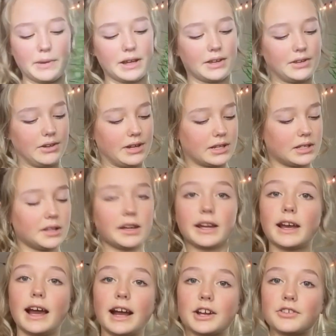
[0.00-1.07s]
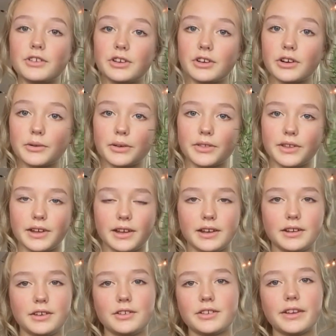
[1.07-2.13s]
because you get to like actually cook with it,
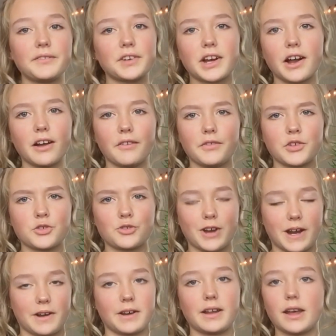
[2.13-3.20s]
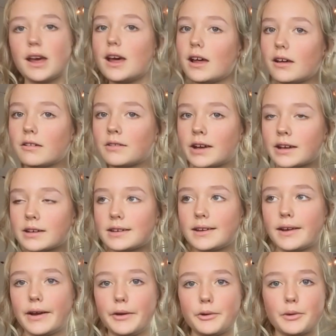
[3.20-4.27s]
and you just have to cut off the strand. Like
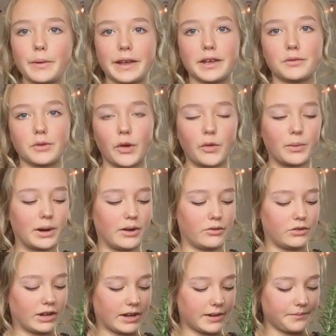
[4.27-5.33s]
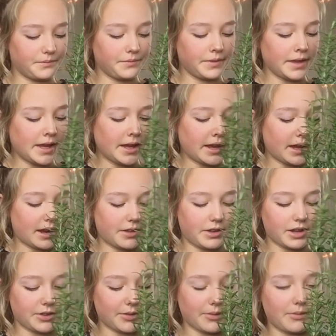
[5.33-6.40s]
tonight we're making rosemary chicken, and I
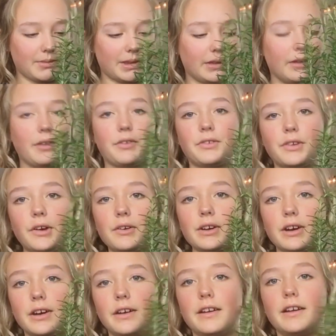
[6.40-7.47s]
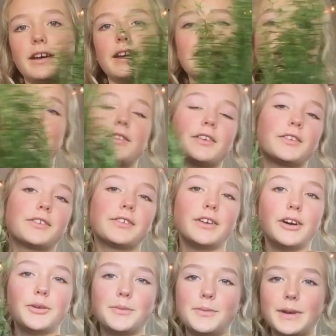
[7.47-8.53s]
think it's gonna be so good, and it's
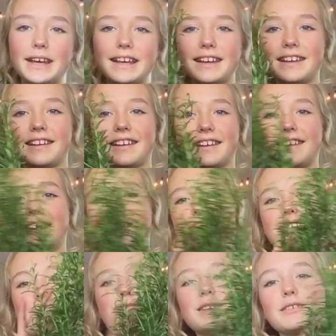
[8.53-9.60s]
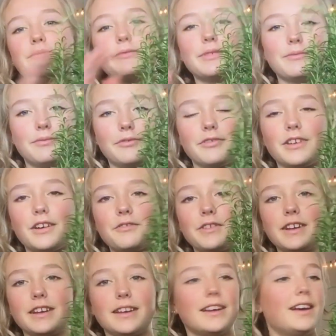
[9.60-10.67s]
so big, and it's big and
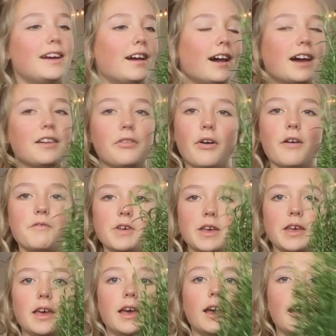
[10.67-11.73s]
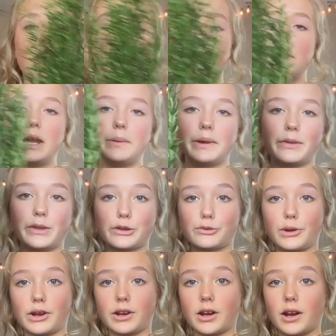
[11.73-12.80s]
fluffy. I love it. I'm naming this
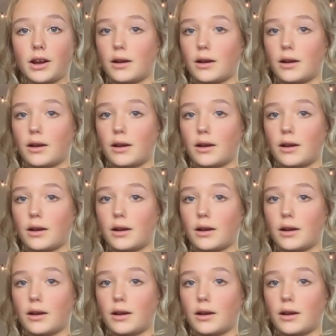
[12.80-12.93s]
one